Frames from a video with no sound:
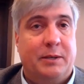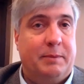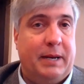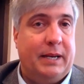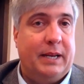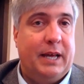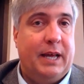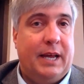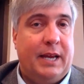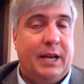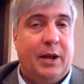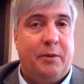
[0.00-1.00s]
I mean,
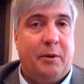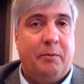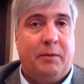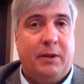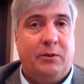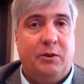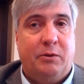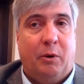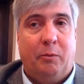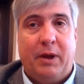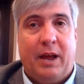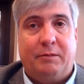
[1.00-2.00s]
you know, that you
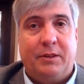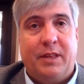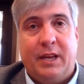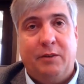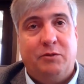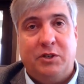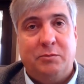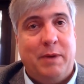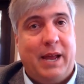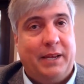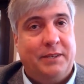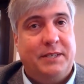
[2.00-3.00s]
don't have to think of just
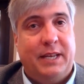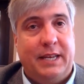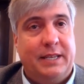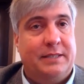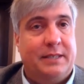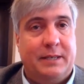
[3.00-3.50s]
mega cities.